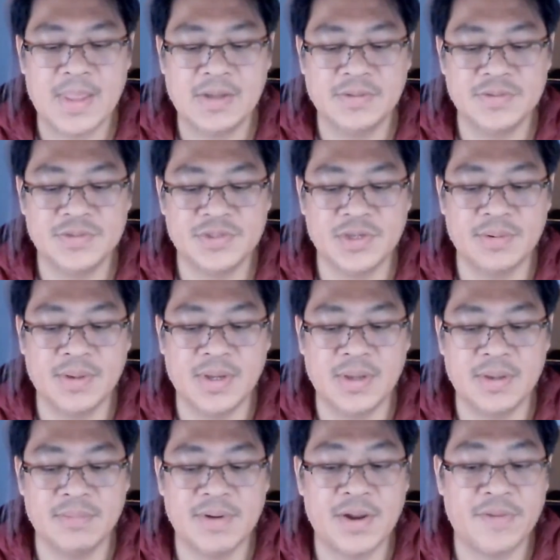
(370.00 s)
So
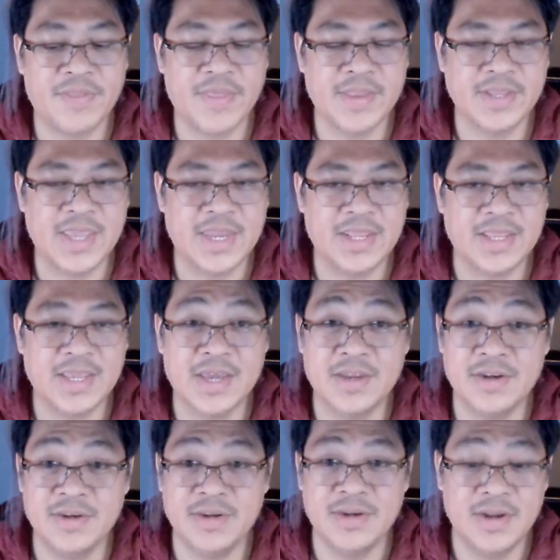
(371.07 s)
rather than getting
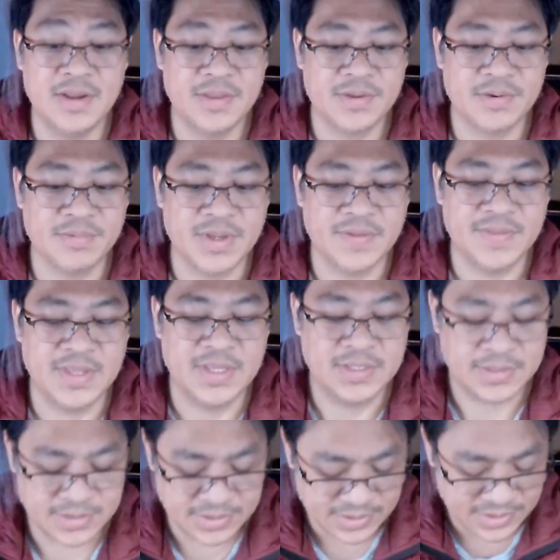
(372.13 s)
another one of
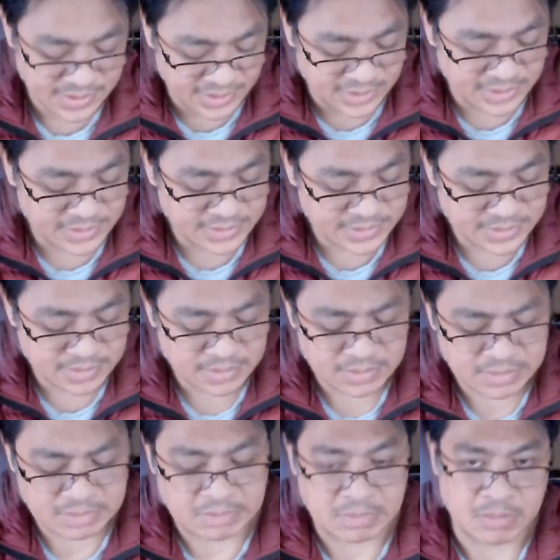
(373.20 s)
these,
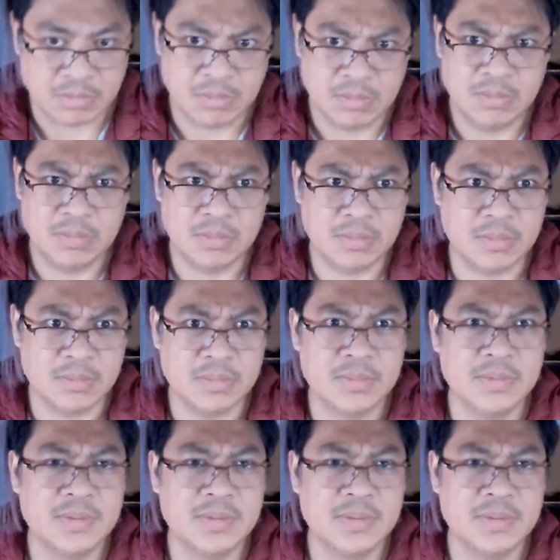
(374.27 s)
ooh,